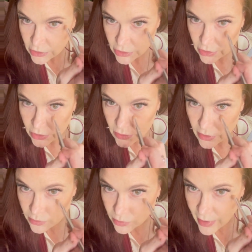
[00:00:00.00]
do
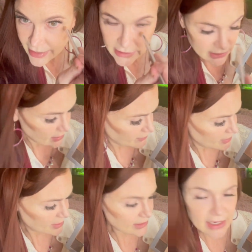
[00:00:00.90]
the rest of
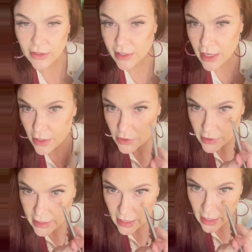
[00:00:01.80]
this area under
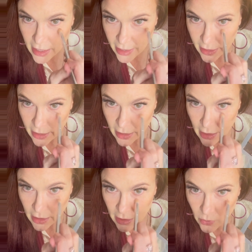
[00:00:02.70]
the eye.
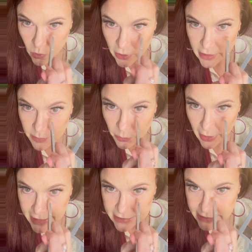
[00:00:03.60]
It really
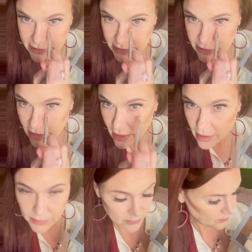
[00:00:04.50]
brightens this up.